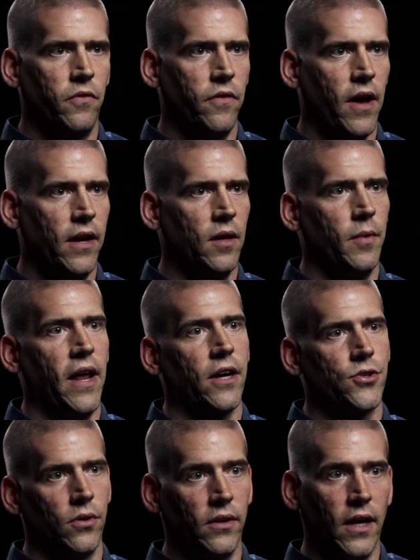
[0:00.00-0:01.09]
to provide him an
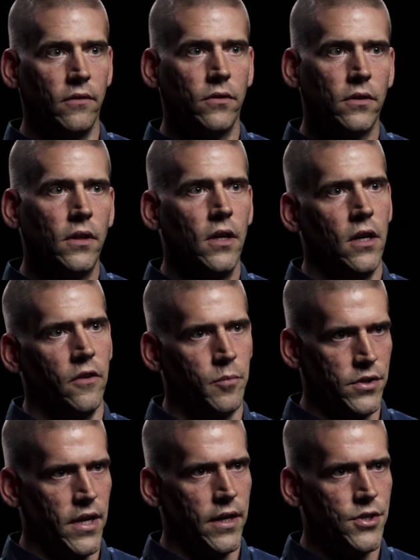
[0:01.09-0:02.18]
extra level of
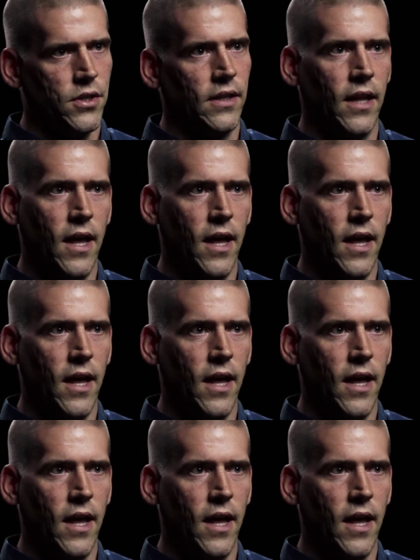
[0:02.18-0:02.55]
protection and